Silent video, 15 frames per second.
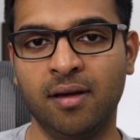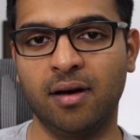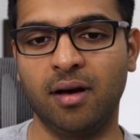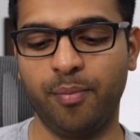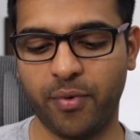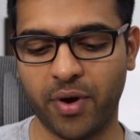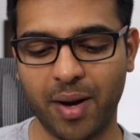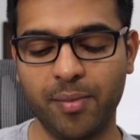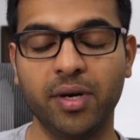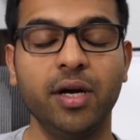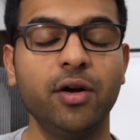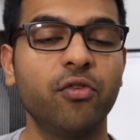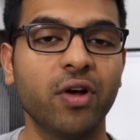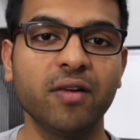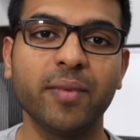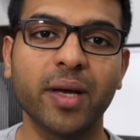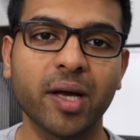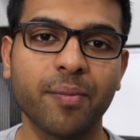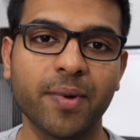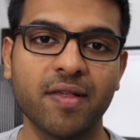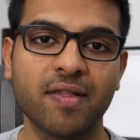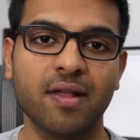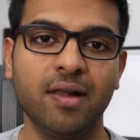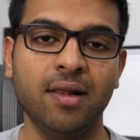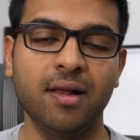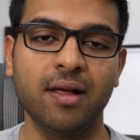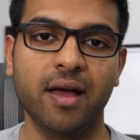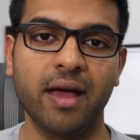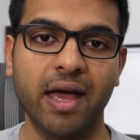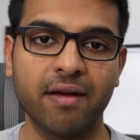a primary 12 megapixel